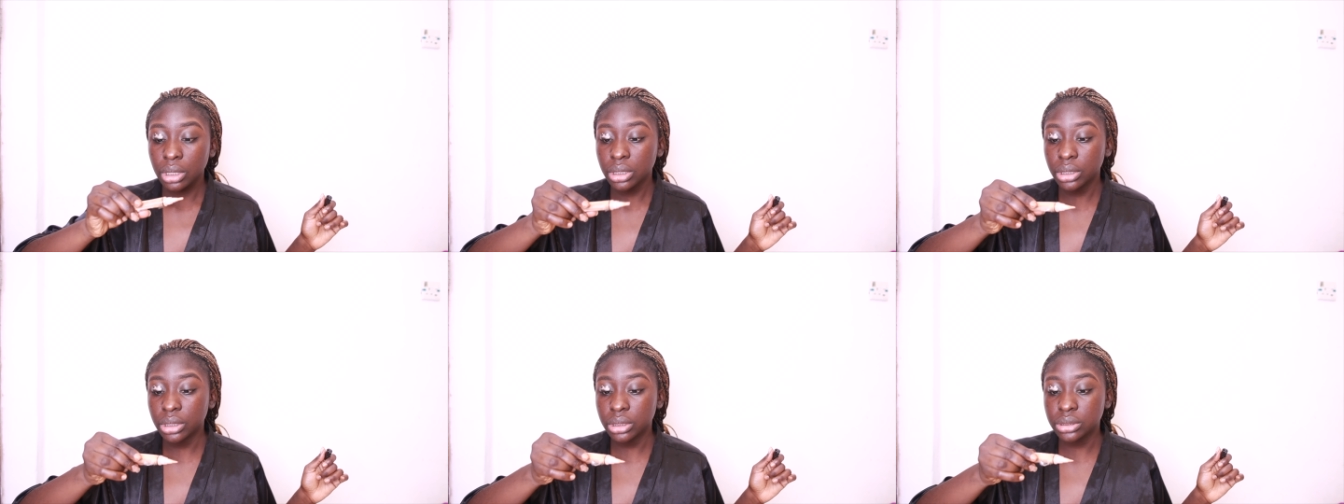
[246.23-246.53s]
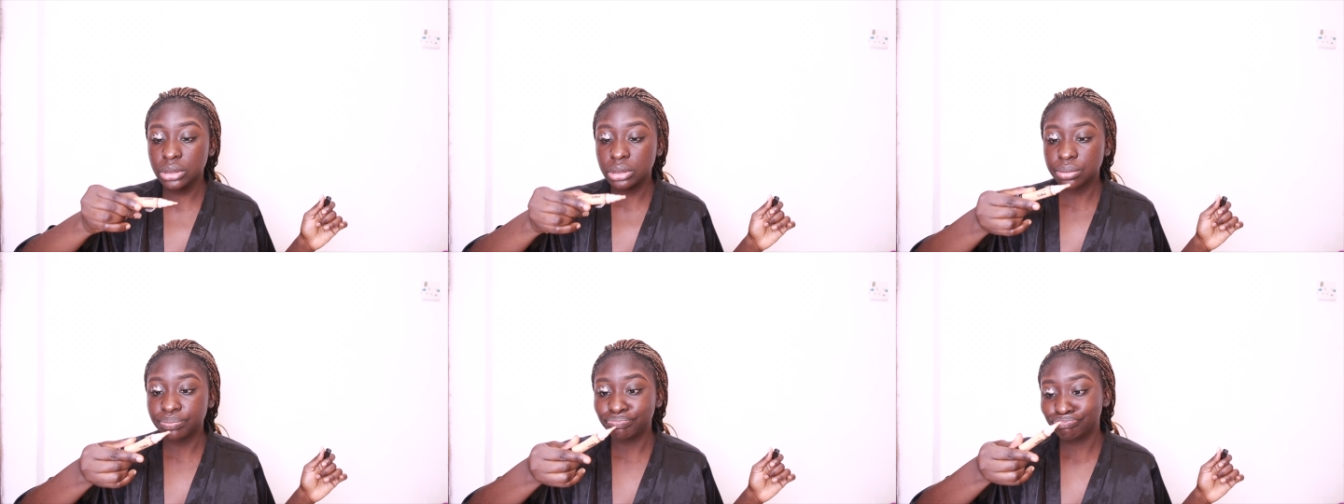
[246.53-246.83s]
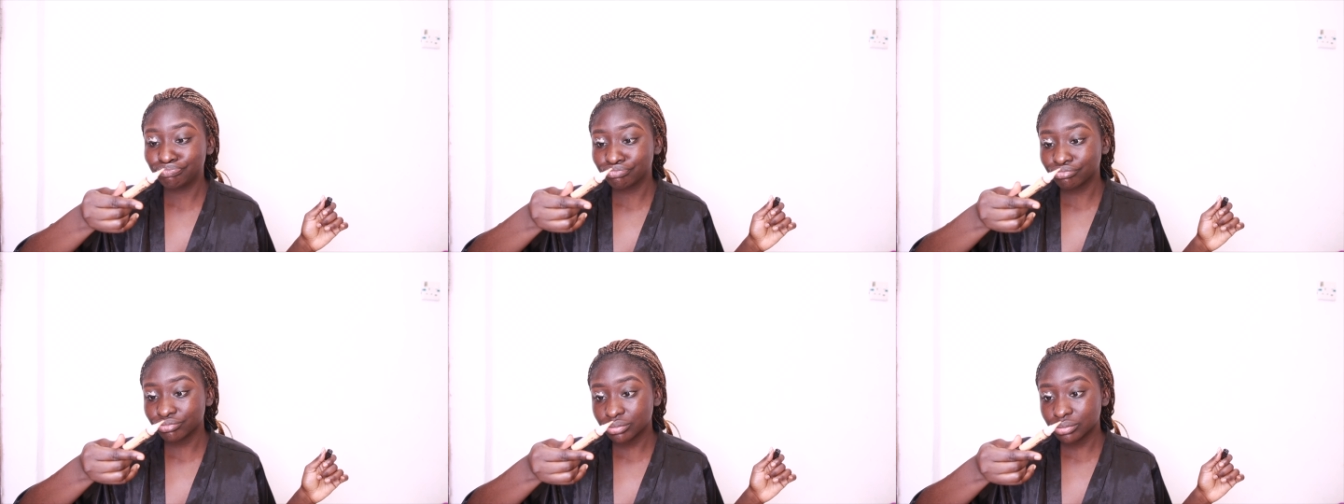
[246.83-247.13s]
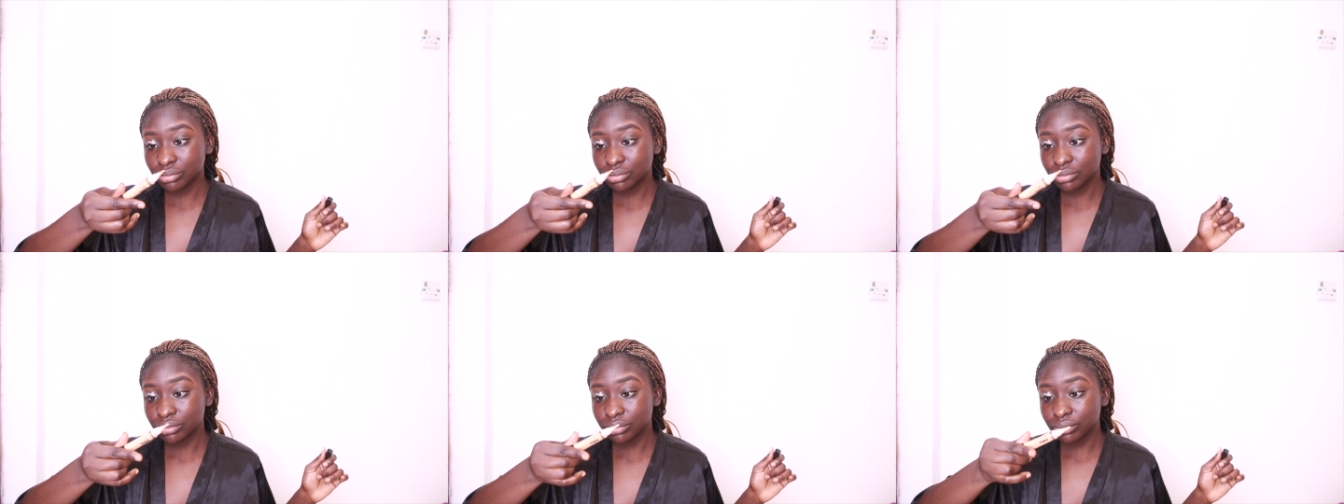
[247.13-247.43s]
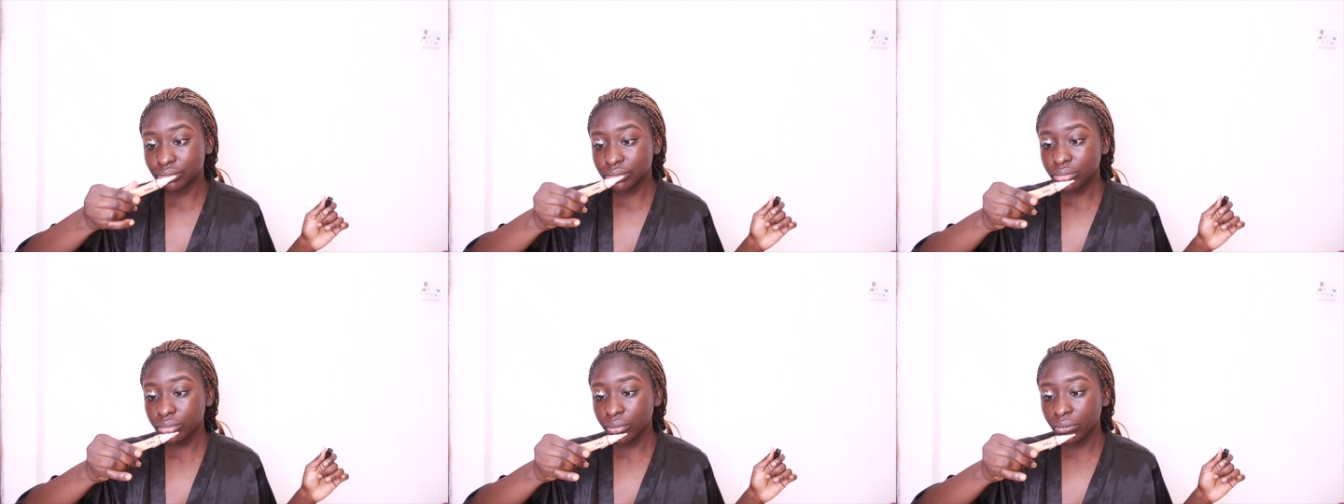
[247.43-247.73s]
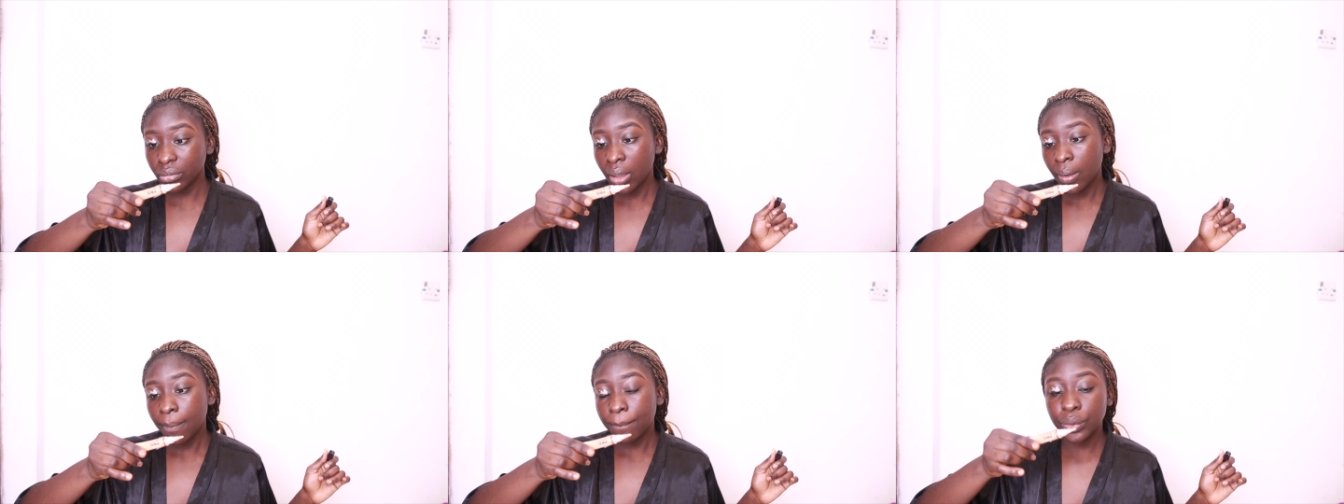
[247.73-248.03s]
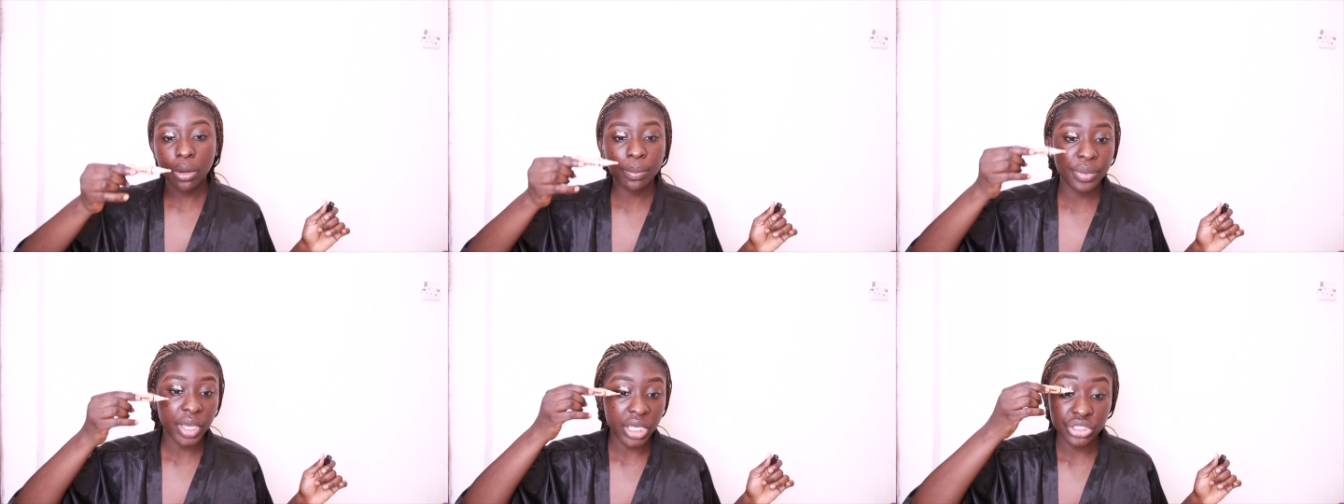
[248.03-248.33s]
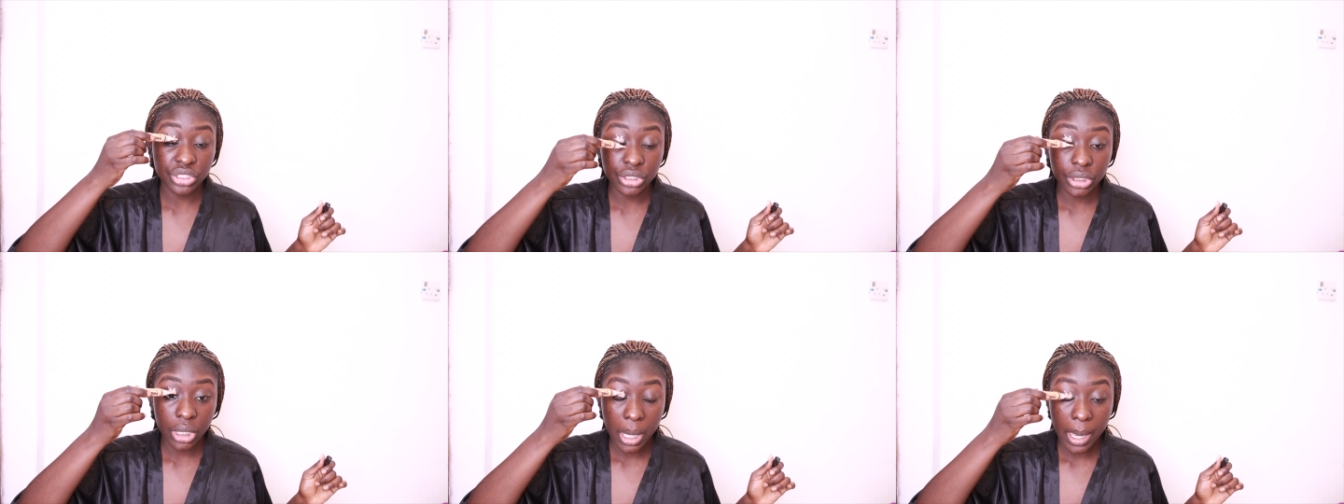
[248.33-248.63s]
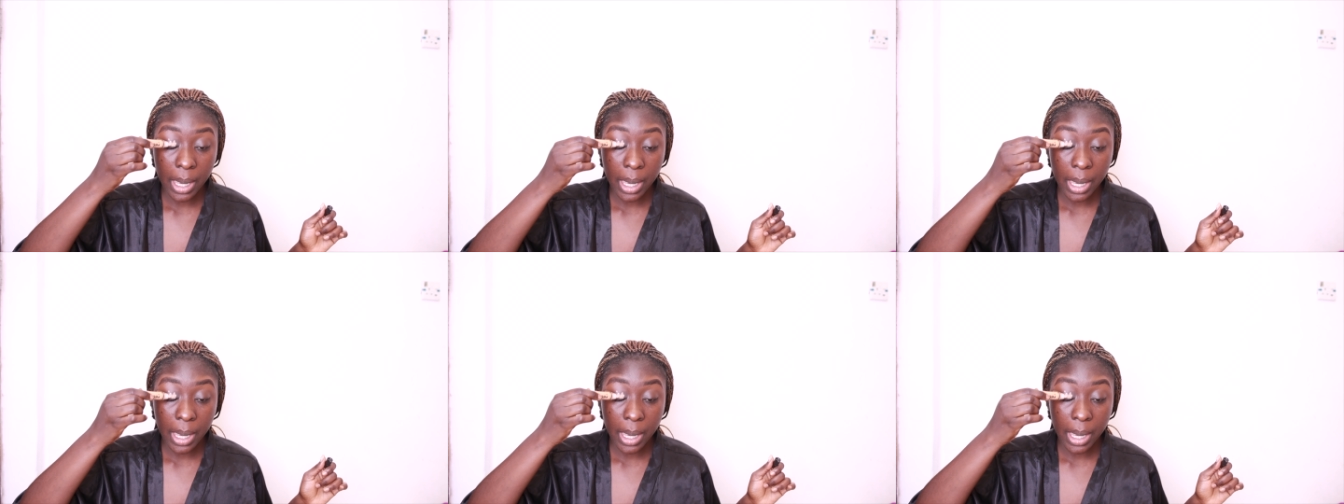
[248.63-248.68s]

It's pure beige.